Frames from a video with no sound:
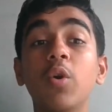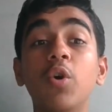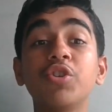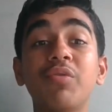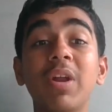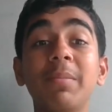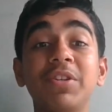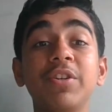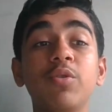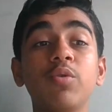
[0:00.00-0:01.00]
God's final
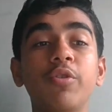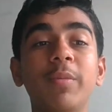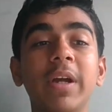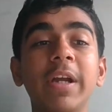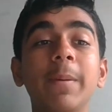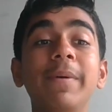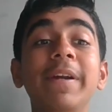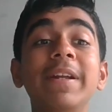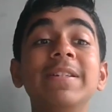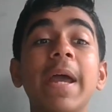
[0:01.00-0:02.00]
messenger to humankind
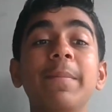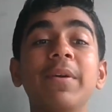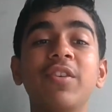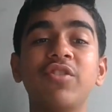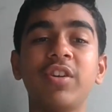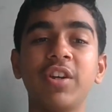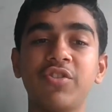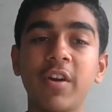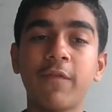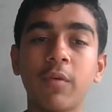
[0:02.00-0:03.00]
completed his emigration
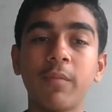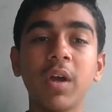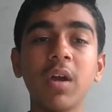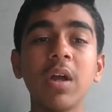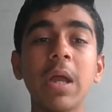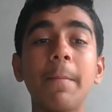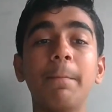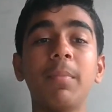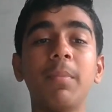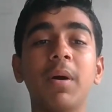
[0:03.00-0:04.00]
Hijrah from the
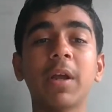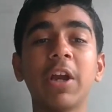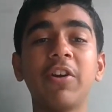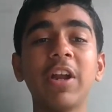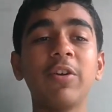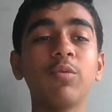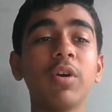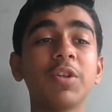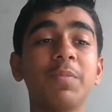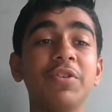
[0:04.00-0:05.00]
mercantile to
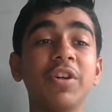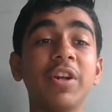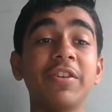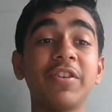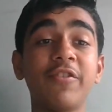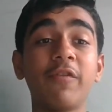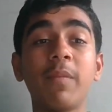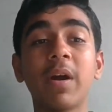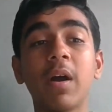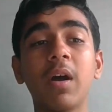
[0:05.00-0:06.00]
a spiritual center
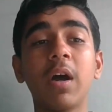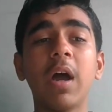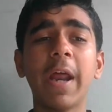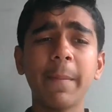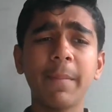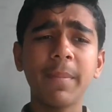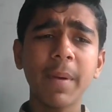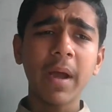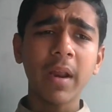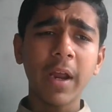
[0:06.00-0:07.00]
of
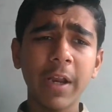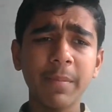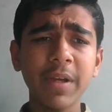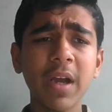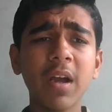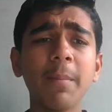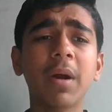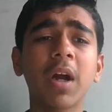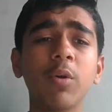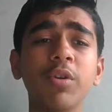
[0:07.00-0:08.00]
Arabia,
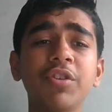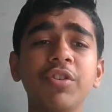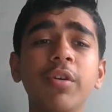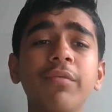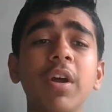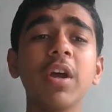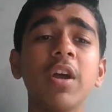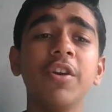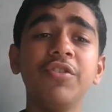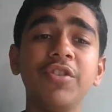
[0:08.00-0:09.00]
Makkah to the city of
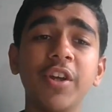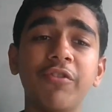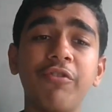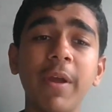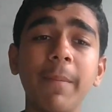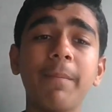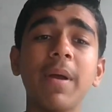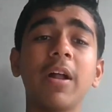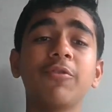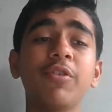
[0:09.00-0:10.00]
Yathrib,
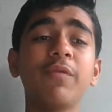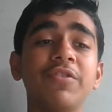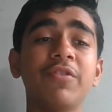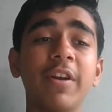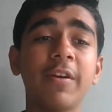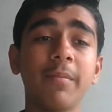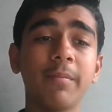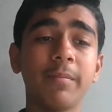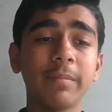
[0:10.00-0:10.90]
also in Western Arab.